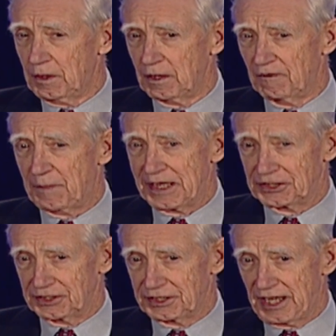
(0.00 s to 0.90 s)
of
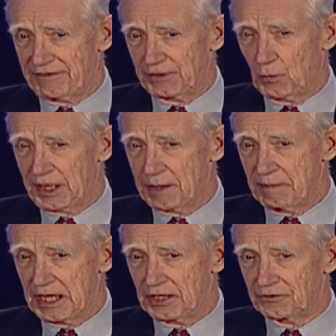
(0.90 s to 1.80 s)
patient safety, what it
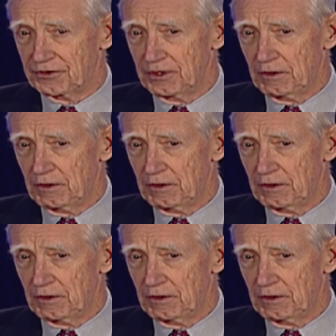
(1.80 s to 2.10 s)
means